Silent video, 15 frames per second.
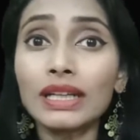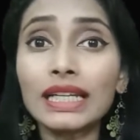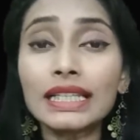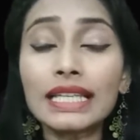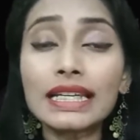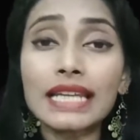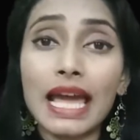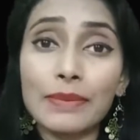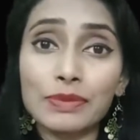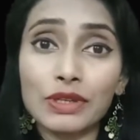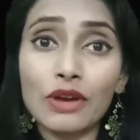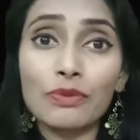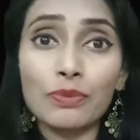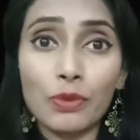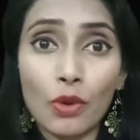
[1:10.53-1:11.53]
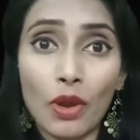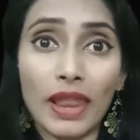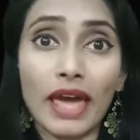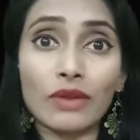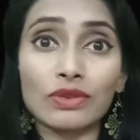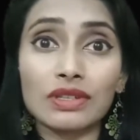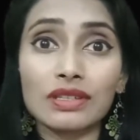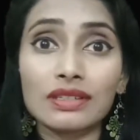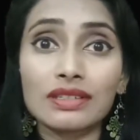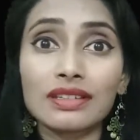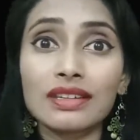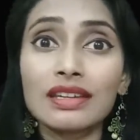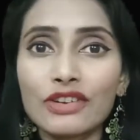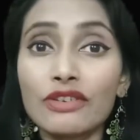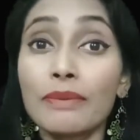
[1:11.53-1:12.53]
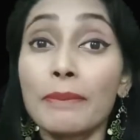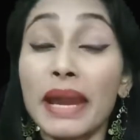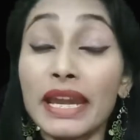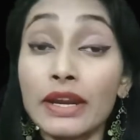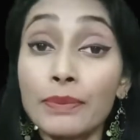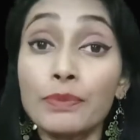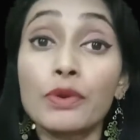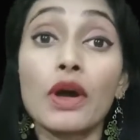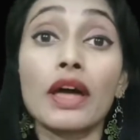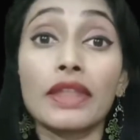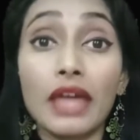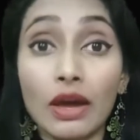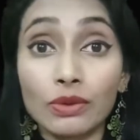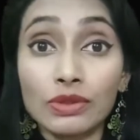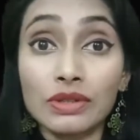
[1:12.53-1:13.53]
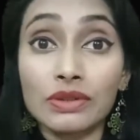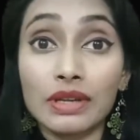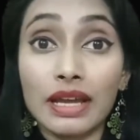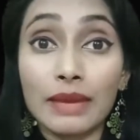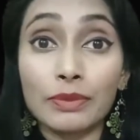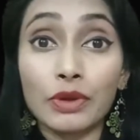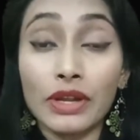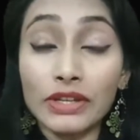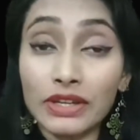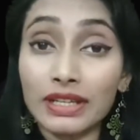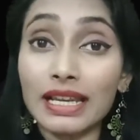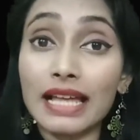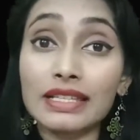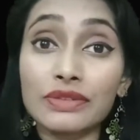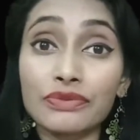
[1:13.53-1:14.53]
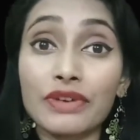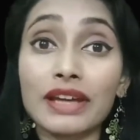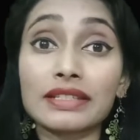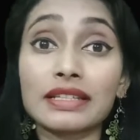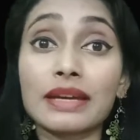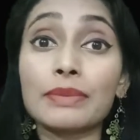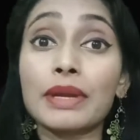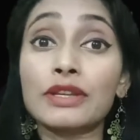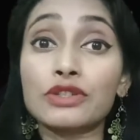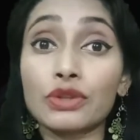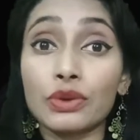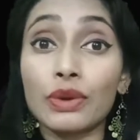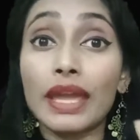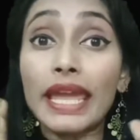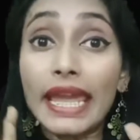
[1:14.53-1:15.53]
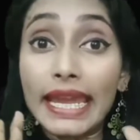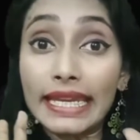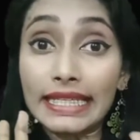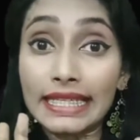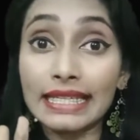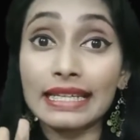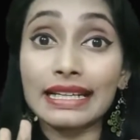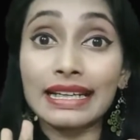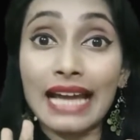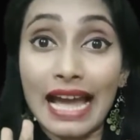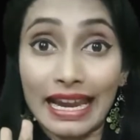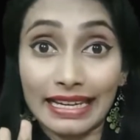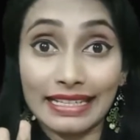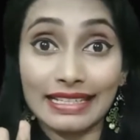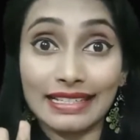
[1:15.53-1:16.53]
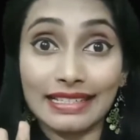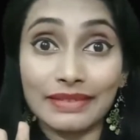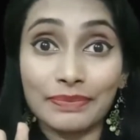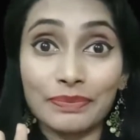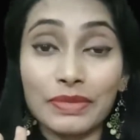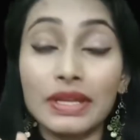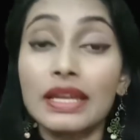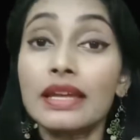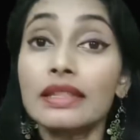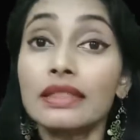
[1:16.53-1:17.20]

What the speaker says: What are the types of pronouns? The remaining pronouns, I'm going to classify them into 8 kinds.